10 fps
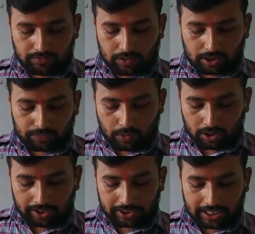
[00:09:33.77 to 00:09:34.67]
for the
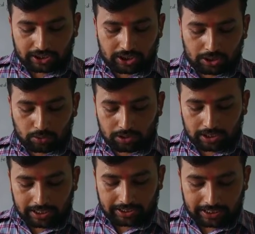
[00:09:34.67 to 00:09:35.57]
following reaction at
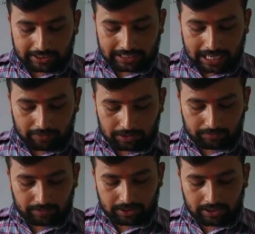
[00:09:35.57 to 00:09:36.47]
298
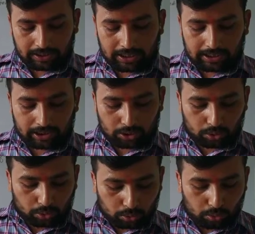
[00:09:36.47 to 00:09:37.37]
Kelvin. Then the
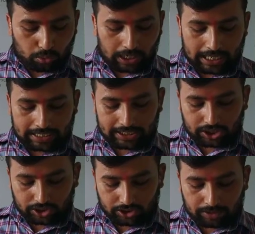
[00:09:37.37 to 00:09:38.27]

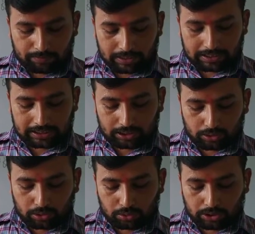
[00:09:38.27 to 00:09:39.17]
2NH3 plus
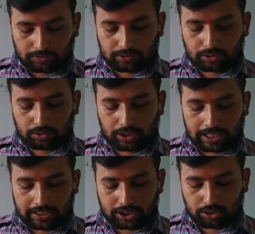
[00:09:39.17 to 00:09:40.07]
CO2 gives you
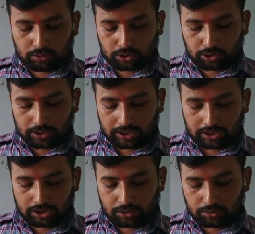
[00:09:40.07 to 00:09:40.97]

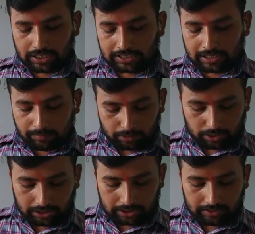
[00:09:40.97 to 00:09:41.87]
NH2CuNH2, that is
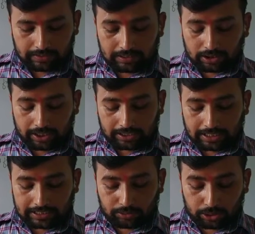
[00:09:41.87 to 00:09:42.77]
ammonia, sorry, that
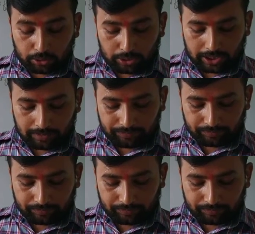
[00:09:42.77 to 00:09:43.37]
is urea.